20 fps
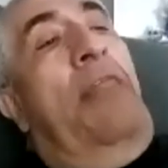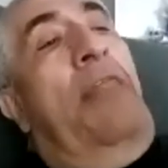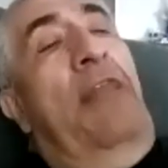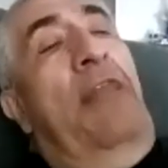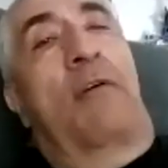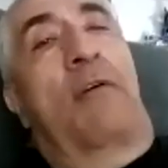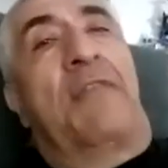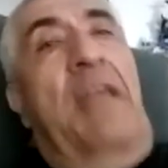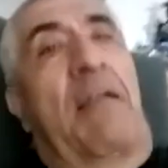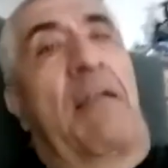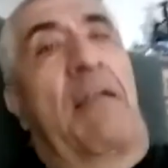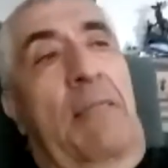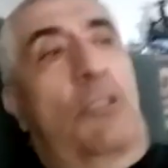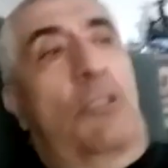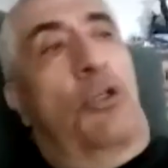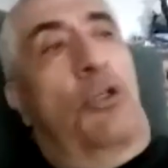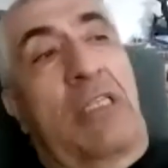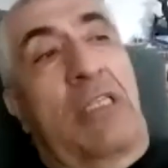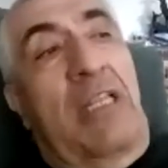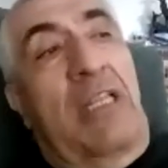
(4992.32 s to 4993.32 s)
Now, if they have
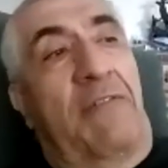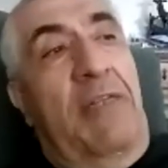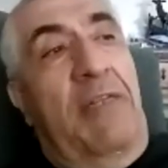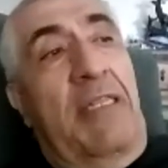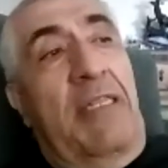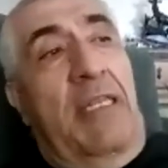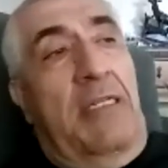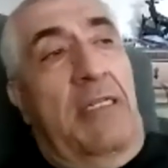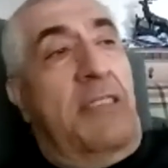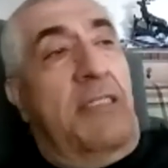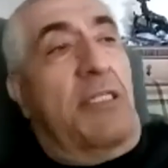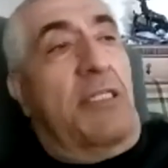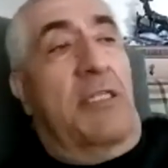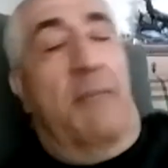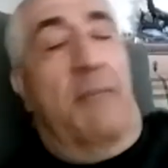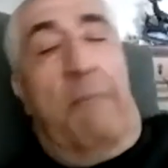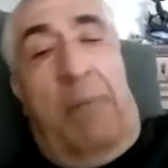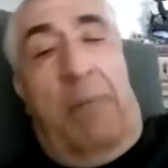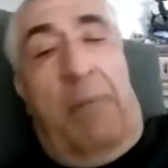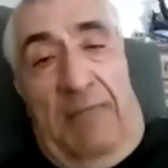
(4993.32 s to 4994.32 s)
majority of Indian in
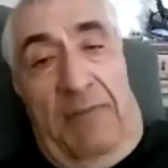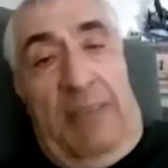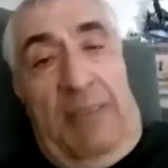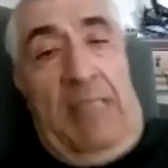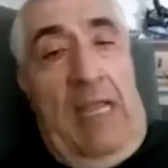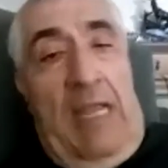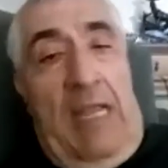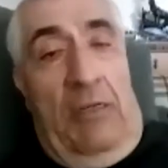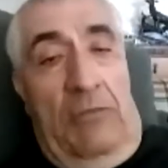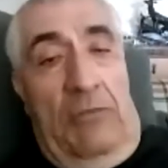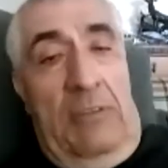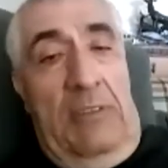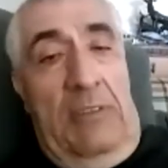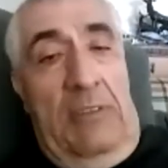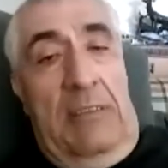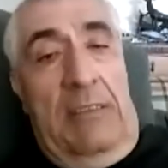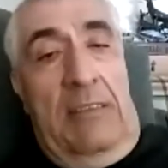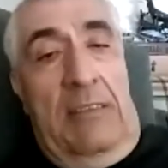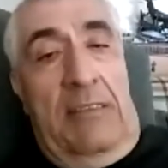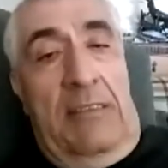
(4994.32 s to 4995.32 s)
certain part of the town,
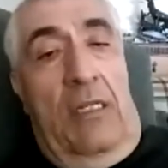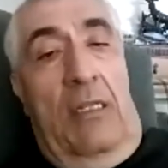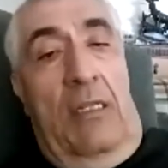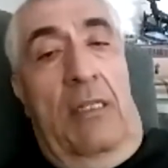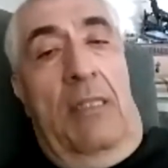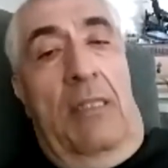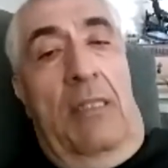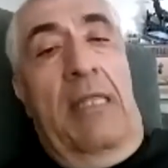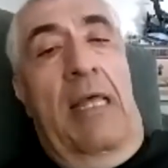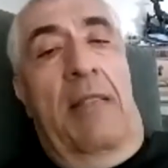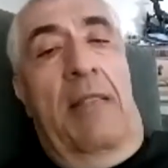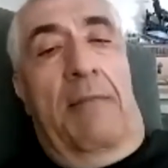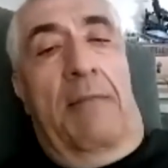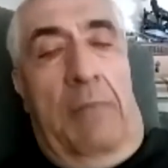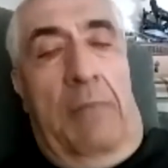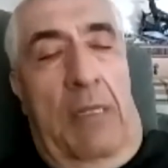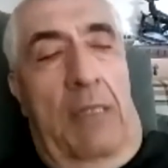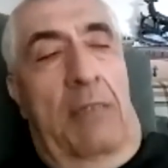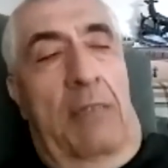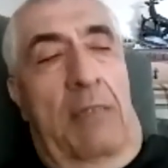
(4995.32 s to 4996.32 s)
the, the,
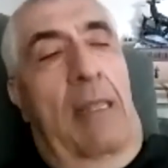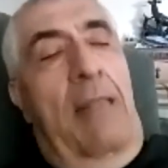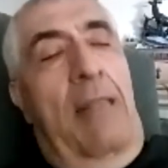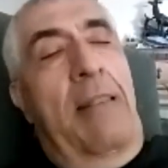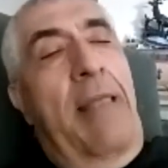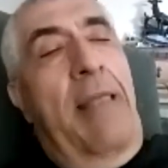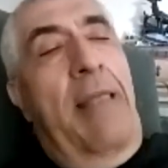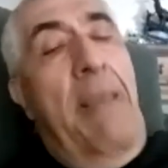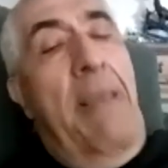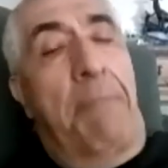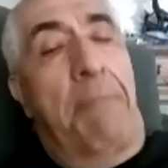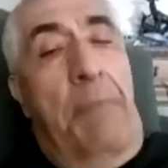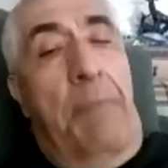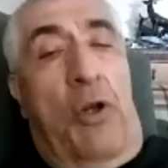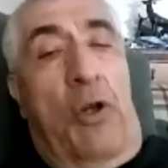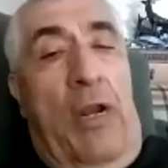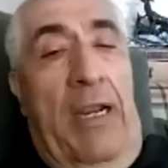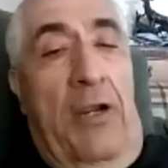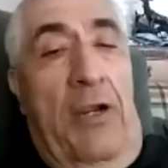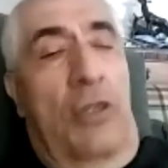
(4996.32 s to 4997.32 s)
uh, the MP
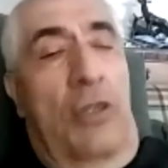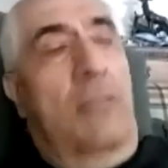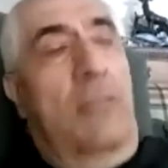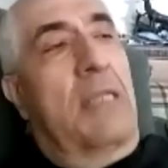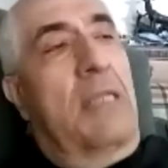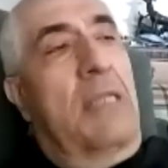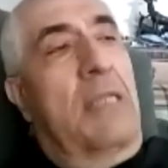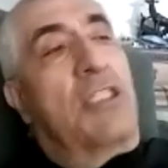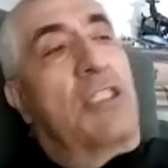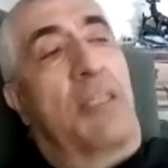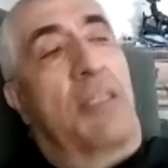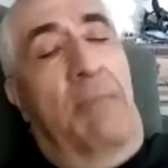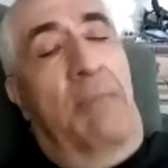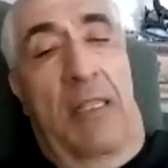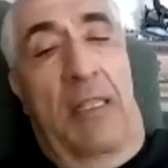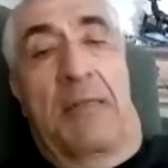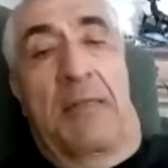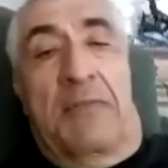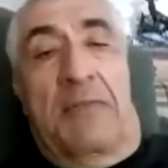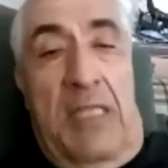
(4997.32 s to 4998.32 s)
runner has to be
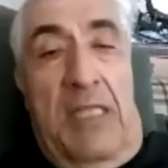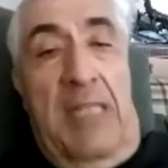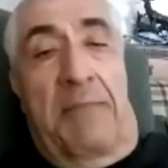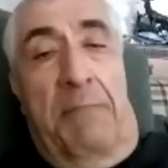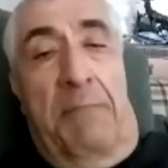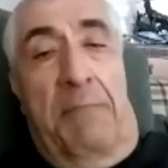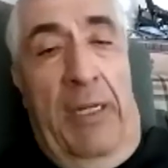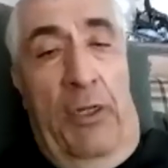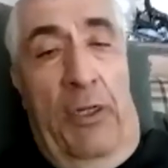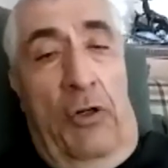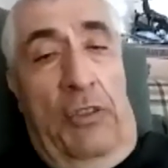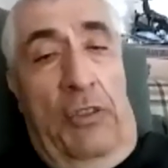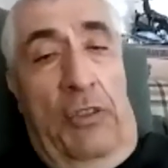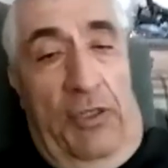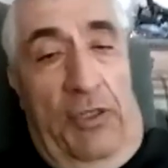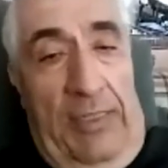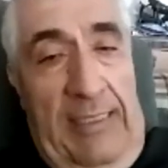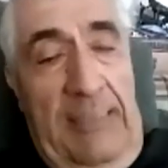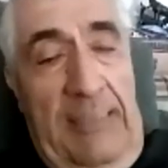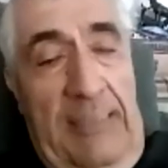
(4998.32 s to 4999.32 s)
instead minority,
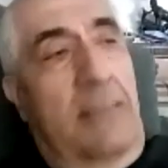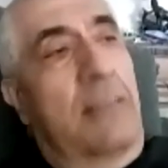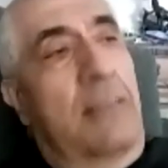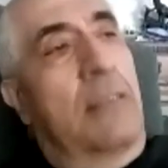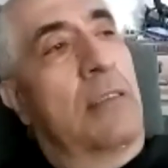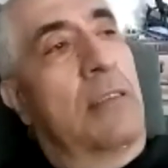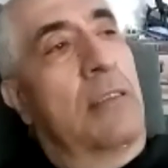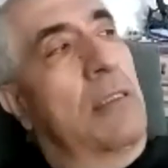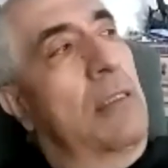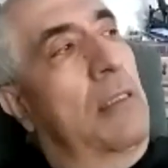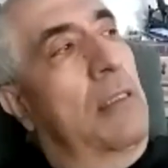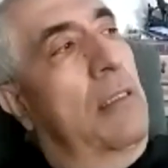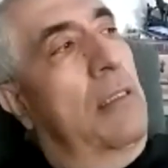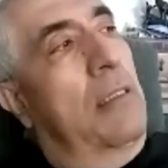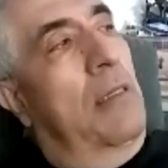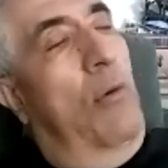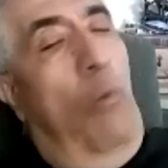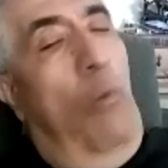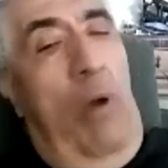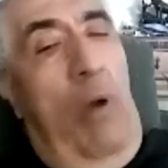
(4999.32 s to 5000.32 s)
right?
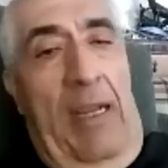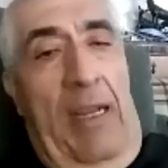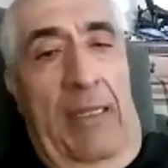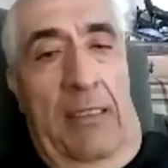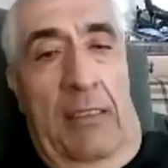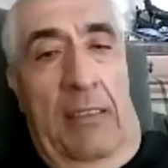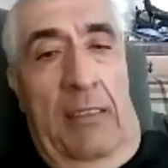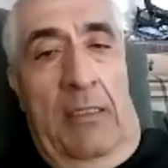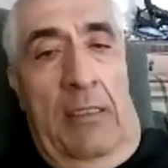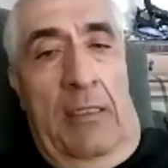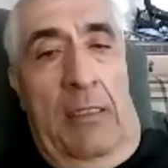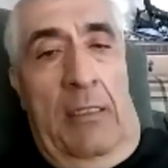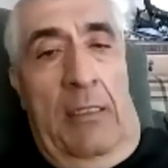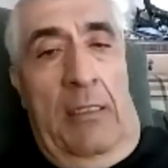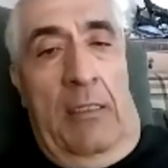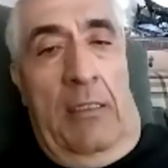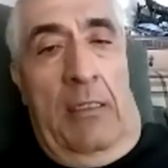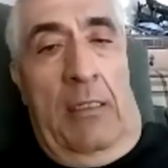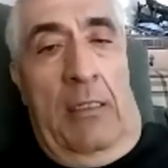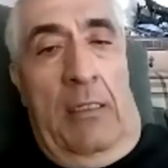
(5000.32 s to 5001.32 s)
Why?
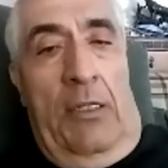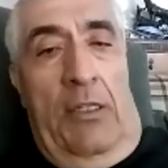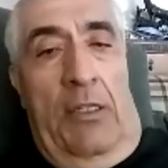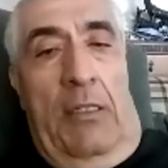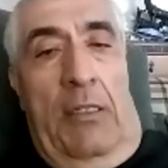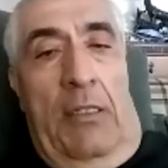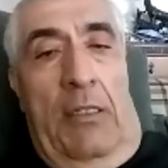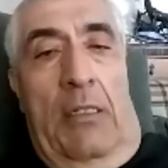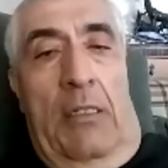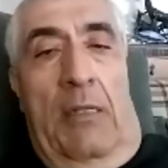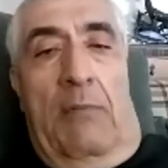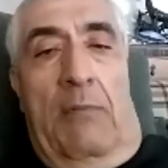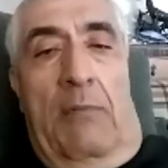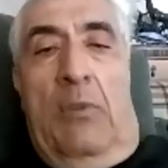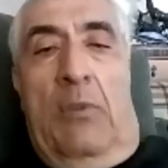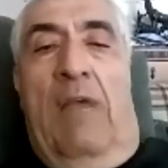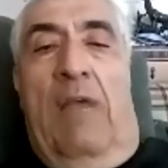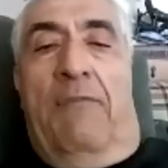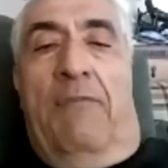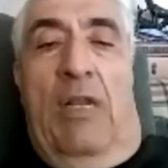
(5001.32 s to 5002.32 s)
You,
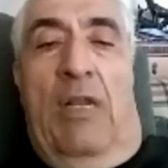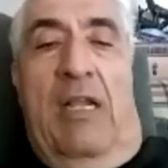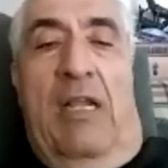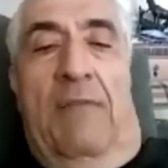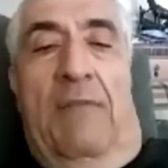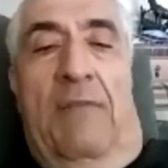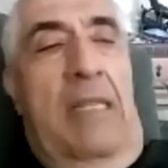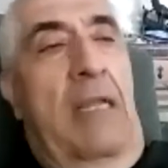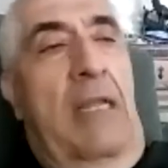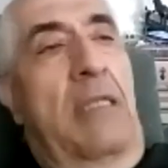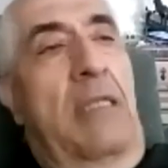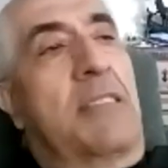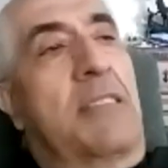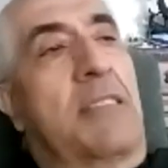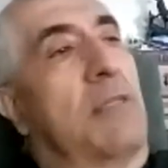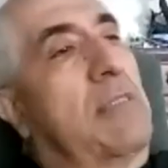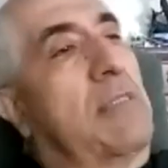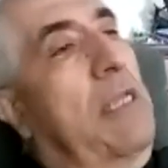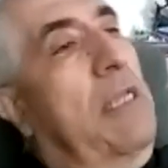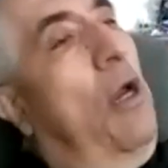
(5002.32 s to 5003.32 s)
you have to look at that East
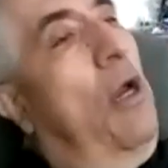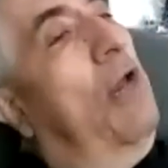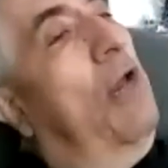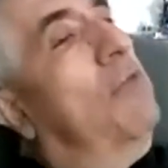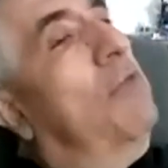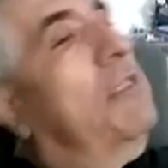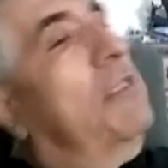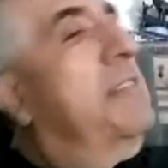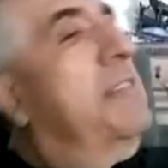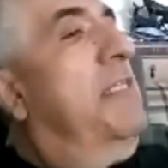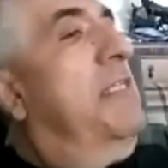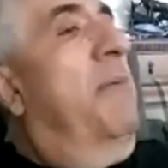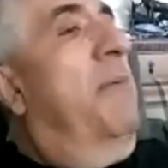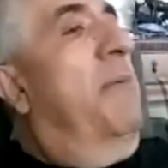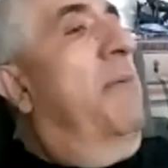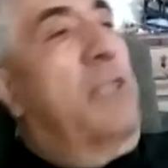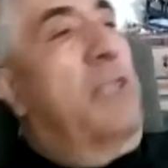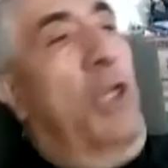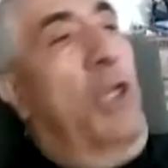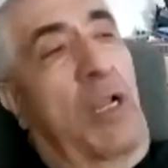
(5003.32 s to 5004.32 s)
Indian say, oh, I'll vote East Indian
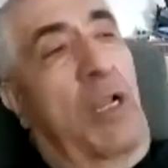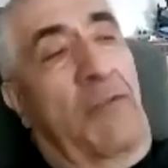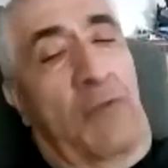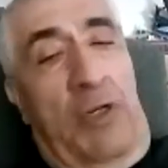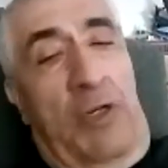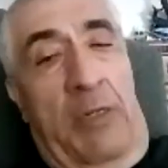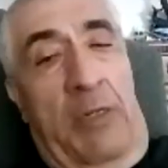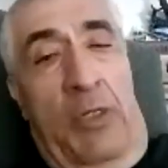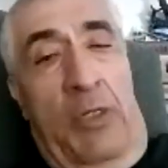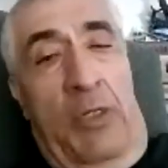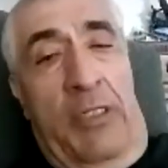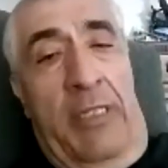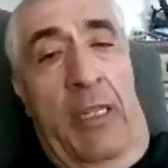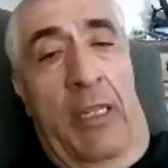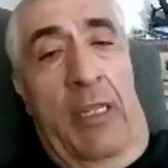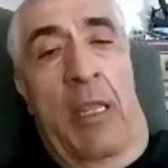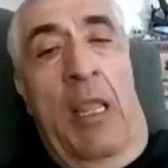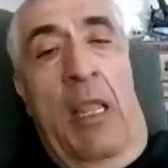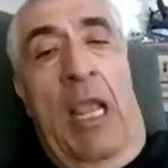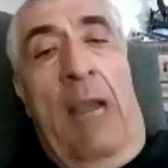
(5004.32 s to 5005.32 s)
because they're going to look after the community.
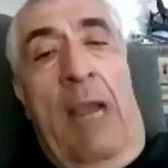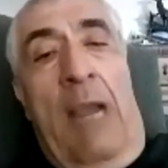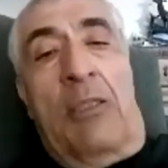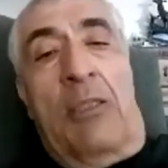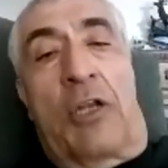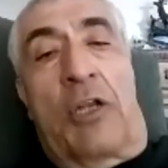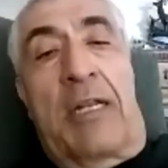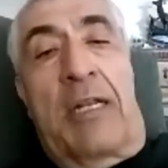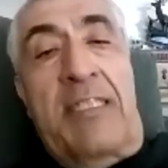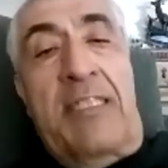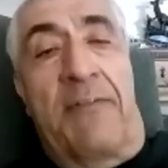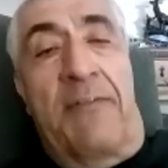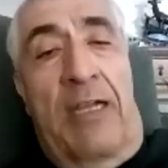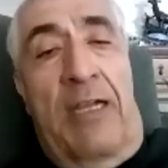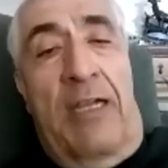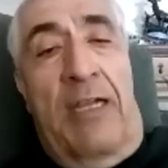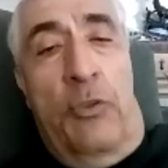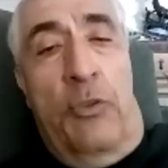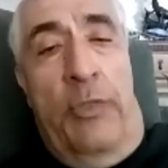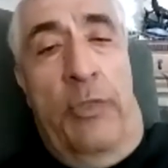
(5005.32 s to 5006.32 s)
How about the rest of
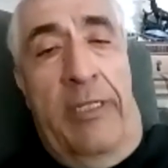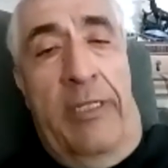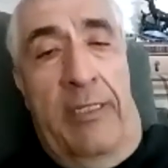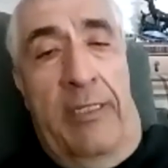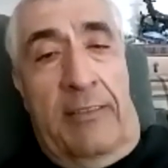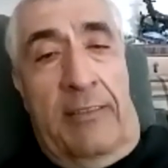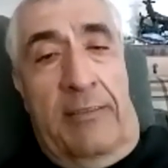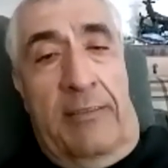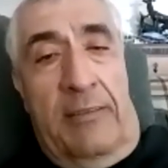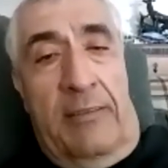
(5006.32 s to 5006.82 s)
us, you idiot?